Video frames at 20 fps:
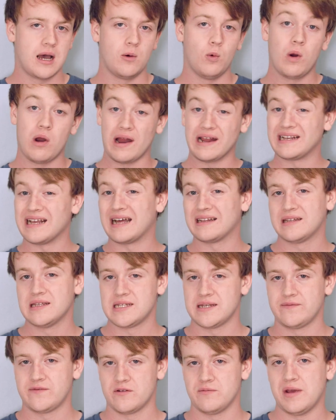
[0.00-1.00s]
where I got
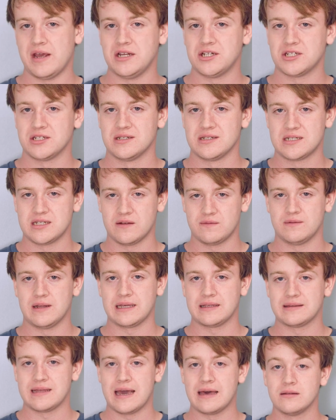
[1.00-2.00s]
this information, stuff
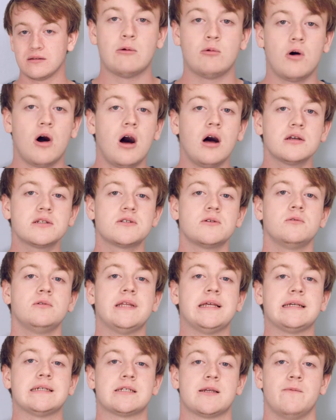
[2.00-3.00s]
like that. I will also
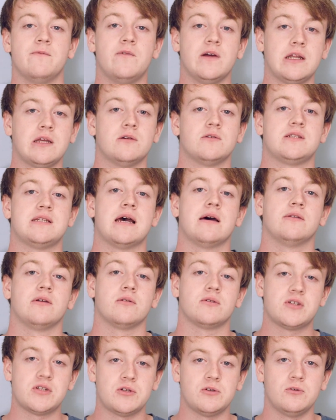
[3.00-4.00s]
link some videos down
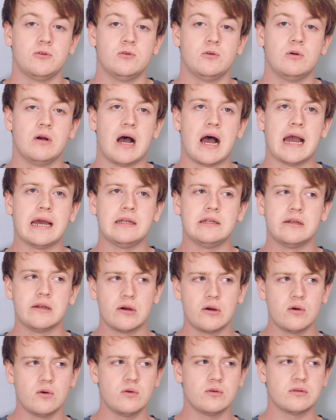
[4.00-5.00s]
there too. I
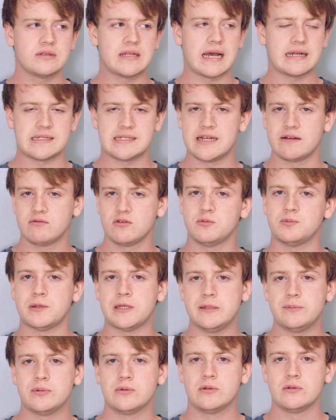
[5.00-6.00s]
know that several
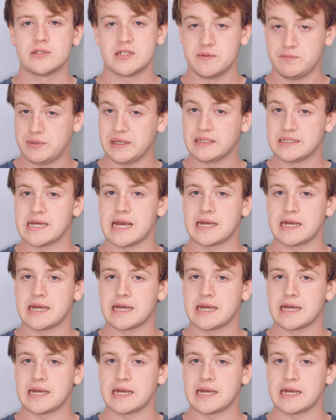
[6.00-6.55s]
people, some big